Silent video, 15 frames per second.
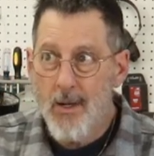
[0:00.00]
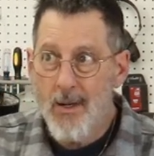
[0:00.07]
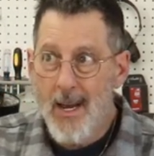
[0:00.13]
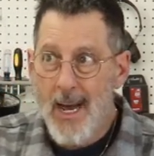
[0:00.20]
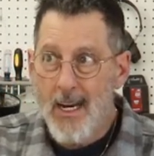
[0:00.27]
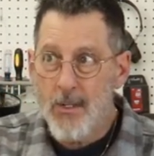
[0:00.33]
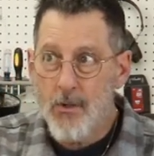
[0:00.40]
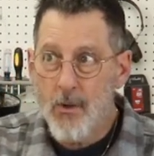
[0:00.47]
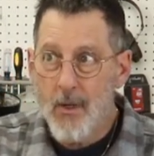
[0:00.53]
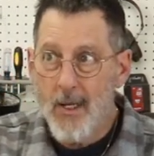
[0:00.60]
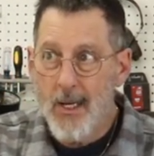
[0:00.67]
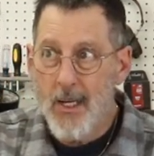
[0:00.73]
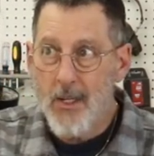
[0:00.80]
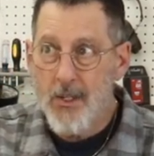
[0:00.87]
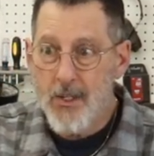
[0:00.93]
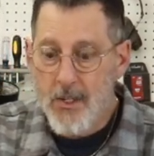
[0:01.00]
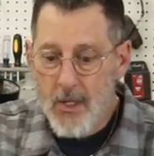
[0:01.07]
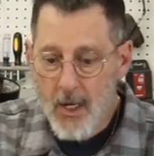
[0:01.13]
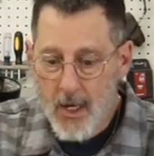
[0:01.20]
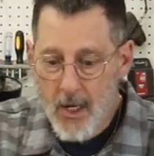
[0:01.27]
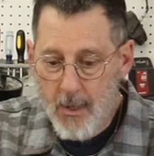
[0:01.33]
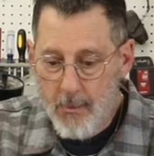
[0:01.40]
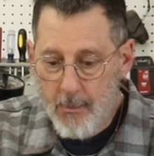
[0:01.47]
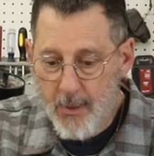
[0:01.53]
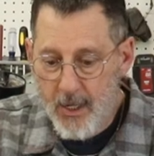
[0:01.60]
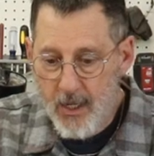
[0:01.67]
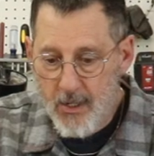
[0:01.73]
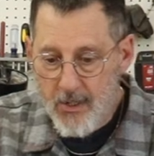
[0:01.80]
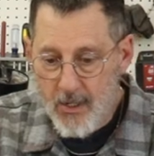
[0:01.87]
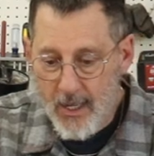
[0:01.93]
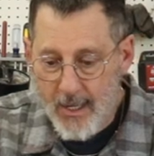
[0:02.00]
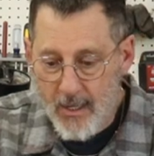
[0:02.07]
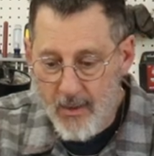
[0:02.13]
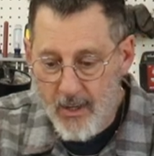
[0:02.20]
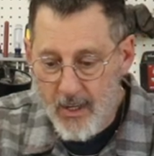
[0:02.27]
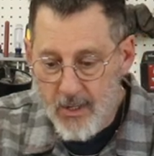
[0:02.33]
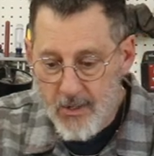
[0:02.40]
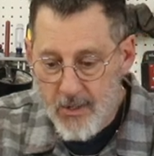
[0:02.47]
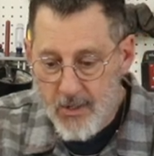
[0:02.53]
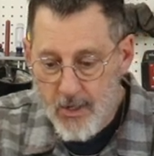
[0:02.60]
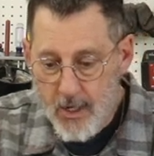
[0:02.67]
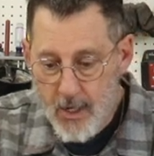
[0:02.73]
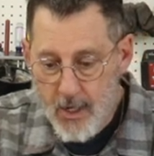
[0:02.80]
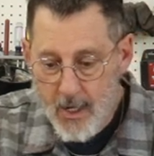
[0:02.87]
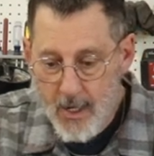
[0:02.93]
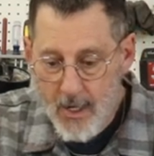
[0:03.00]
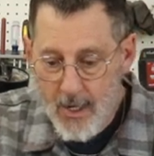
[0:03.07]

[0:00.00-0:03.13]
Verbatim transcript: natural edge piece like this,